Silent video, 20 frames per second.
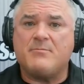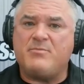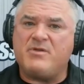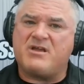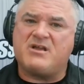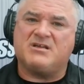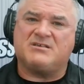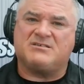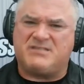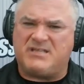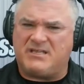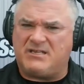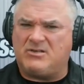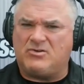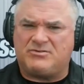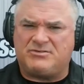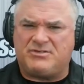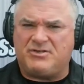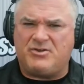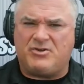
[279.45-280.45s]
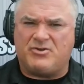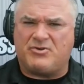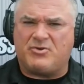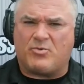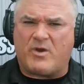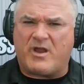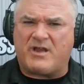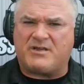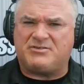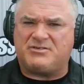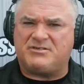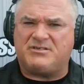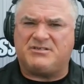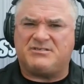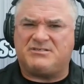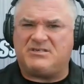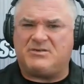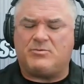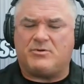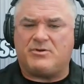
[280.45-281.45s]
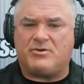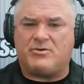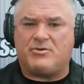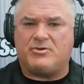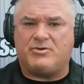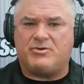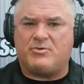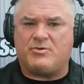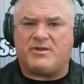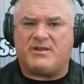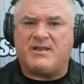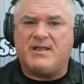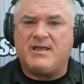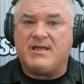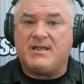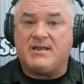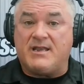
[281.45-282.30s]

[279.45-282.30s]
because they looked in your direction to see what you were doing.